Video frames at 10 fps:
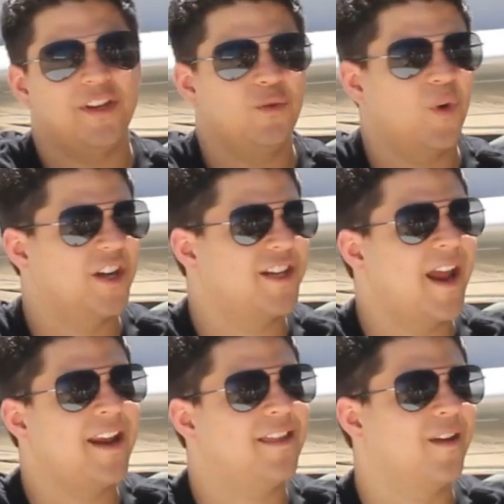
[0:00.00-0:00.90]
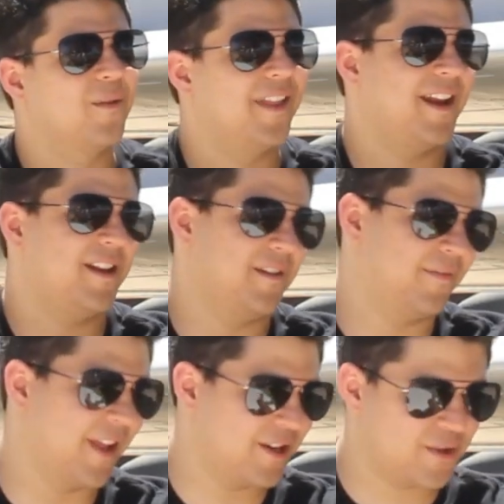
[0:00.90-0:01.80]
and you watch anything related to
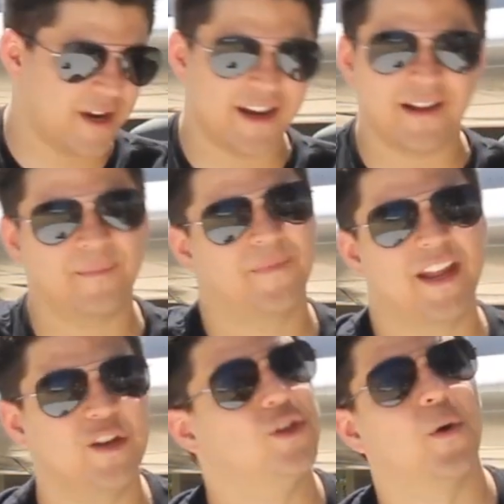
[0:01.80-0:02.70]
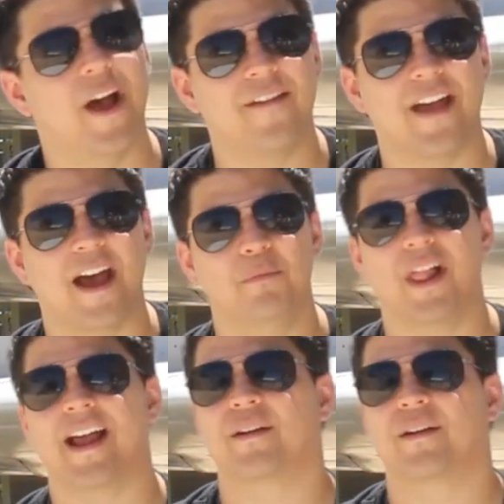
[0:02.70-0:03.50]
flight training and you don't have ad